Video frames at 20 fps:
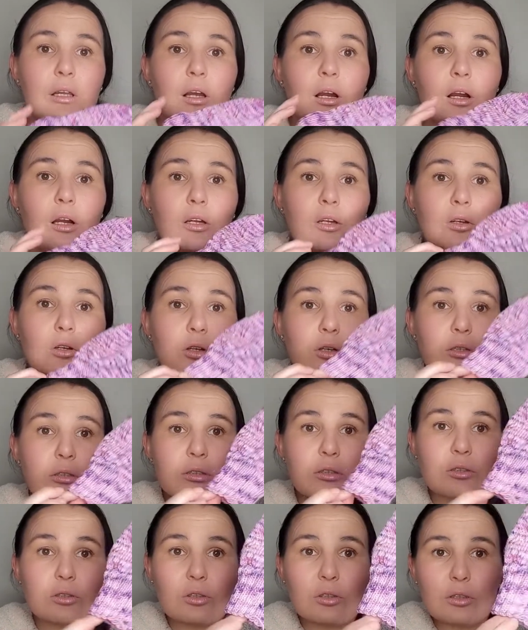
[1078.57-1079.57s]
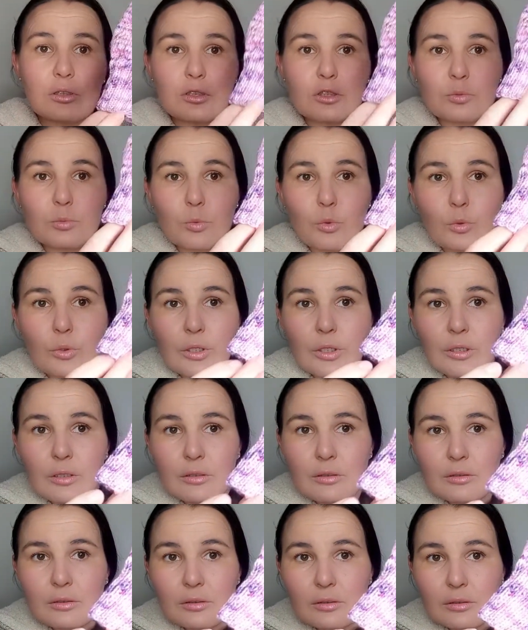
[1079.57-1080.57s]
I cast it on this morning,
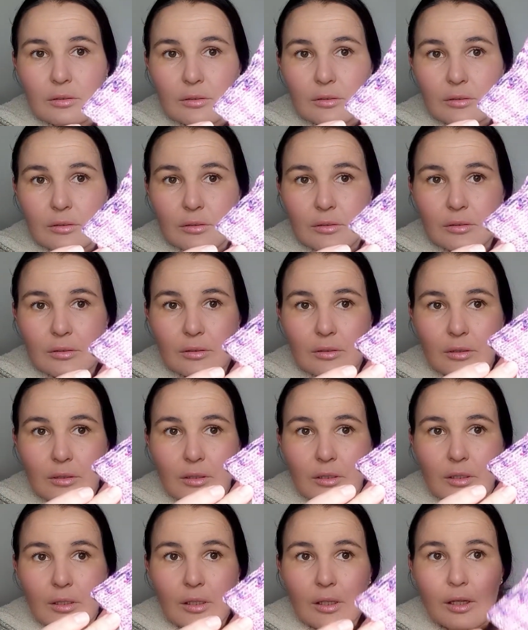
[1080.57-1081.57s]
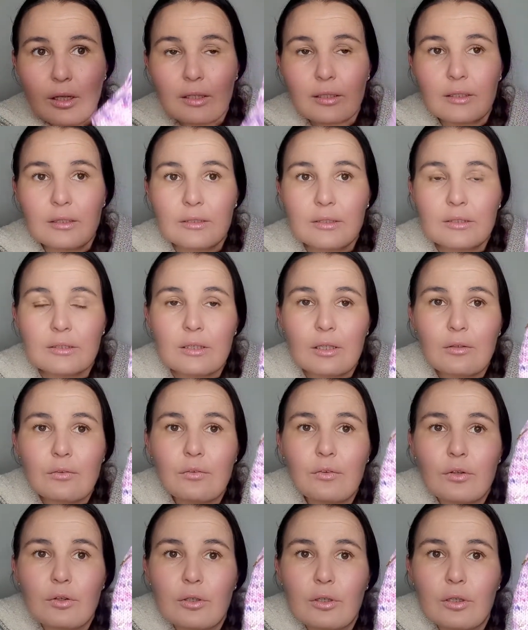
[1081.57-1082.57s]
and this is how far I